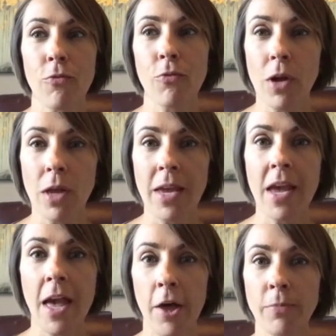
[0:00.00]
really
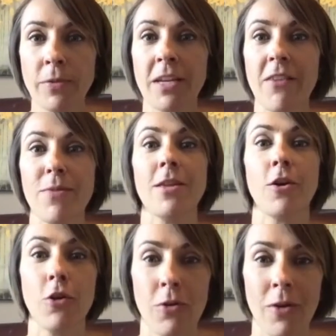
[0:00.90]
helped give me the
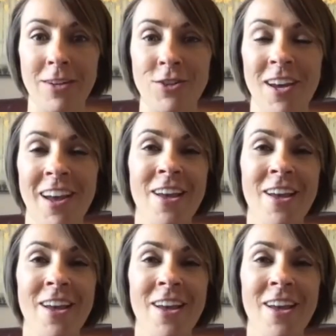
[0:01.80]
courage.